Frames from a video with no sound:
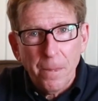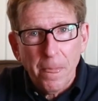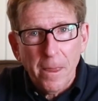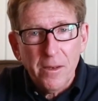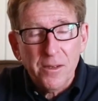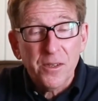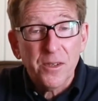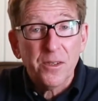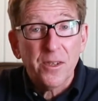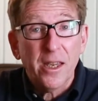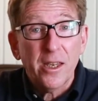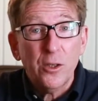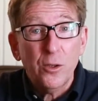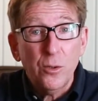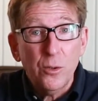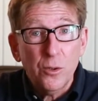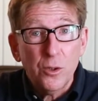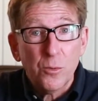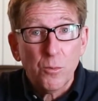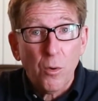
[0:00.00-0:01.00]
This is a
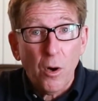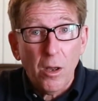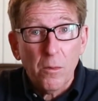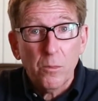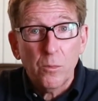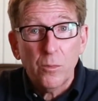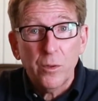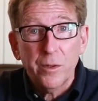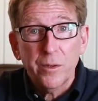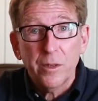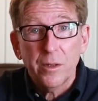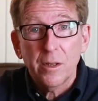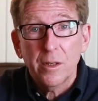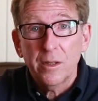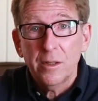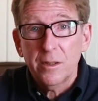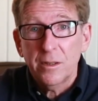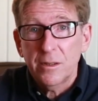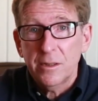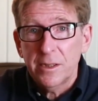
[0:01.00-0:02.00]
huge problem with
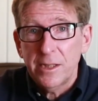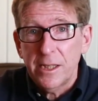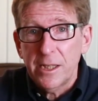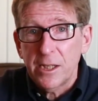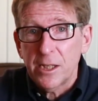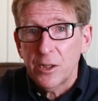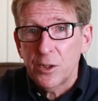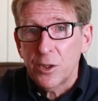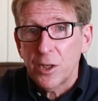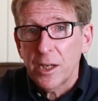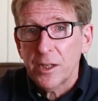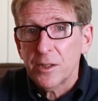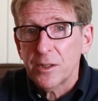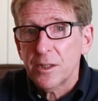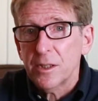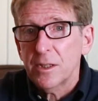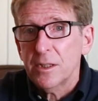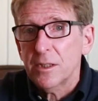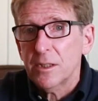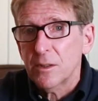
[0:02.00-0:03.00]

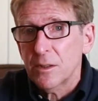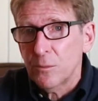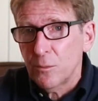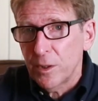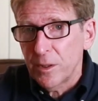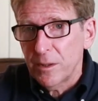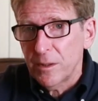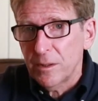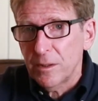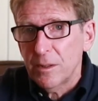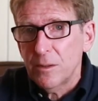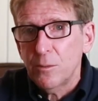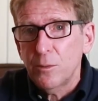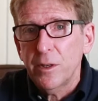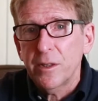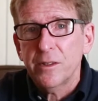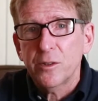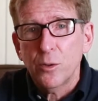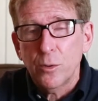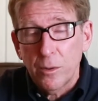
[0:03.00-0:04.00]
decongestant, with
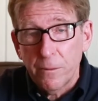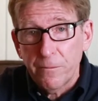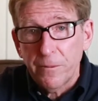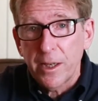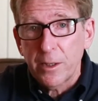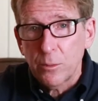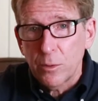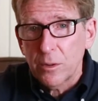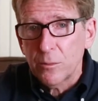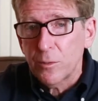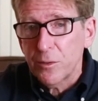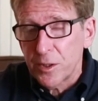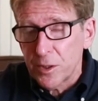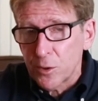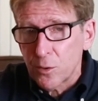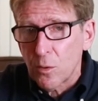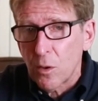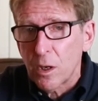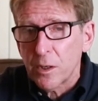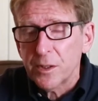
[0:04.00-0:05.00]
pseudoephedrine, with the
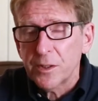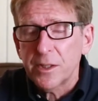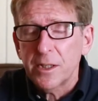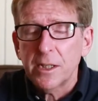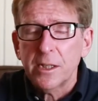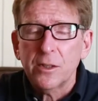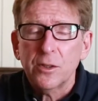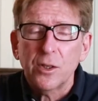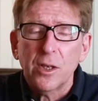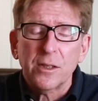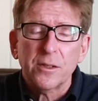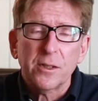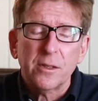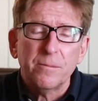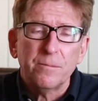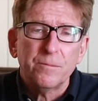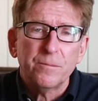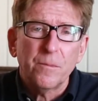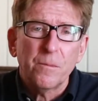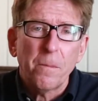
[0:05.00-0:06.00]
strongest decongestant.
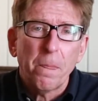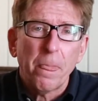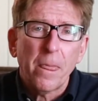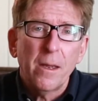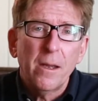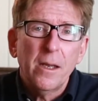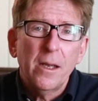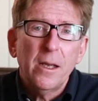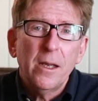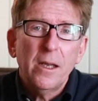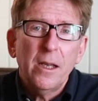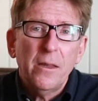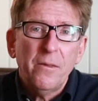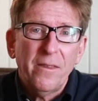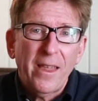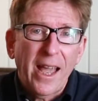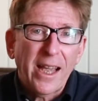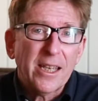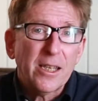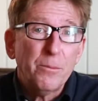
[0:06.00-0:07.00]

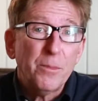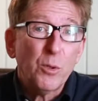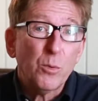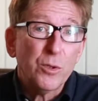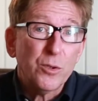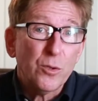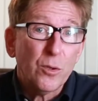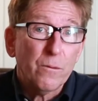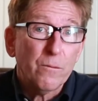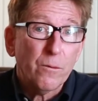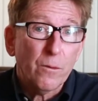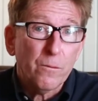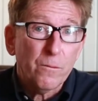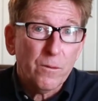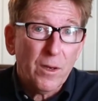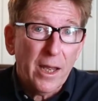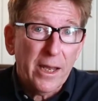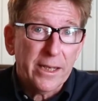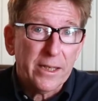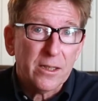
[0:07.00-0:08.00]
That can be reserved for
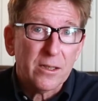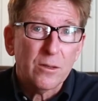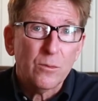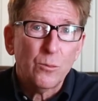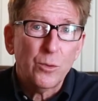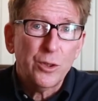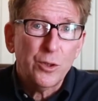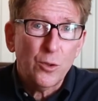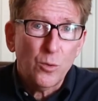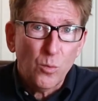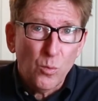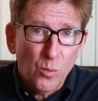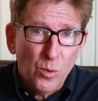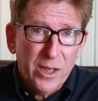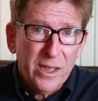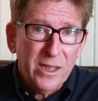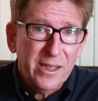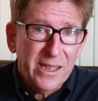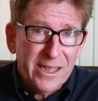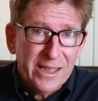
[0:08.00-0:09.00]
flight, when you
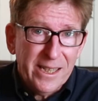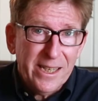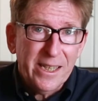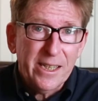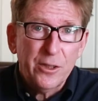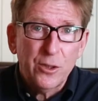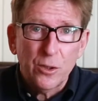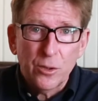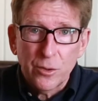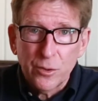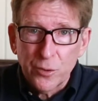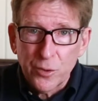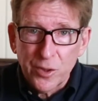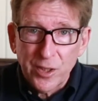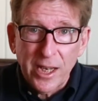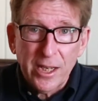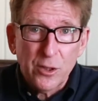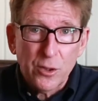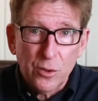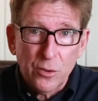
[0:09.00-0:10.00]
really need your
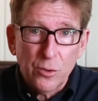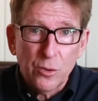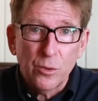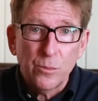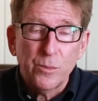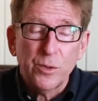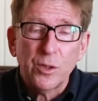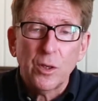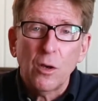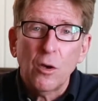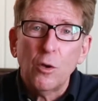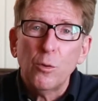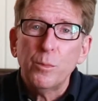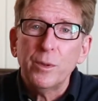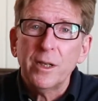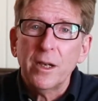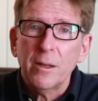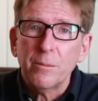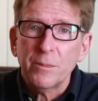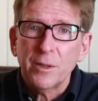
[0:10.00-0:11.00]
eustachian tubes to
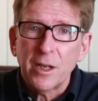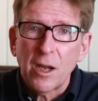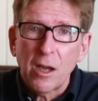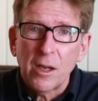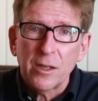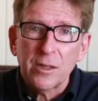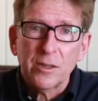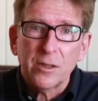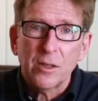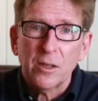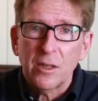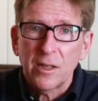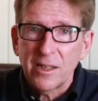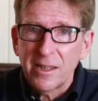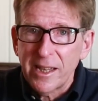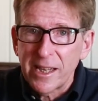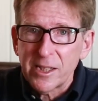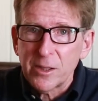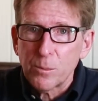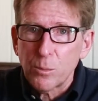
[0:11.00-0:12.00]
open up to cause
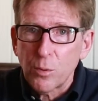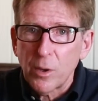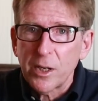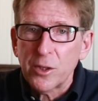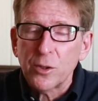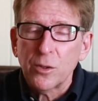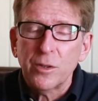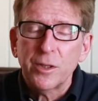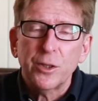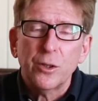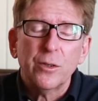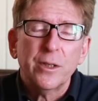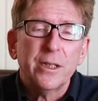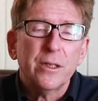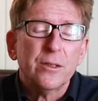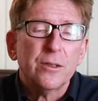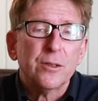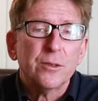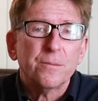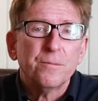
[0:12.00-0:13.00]
less pressure in your
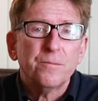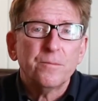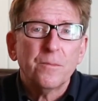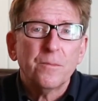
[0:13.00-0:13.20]
ears.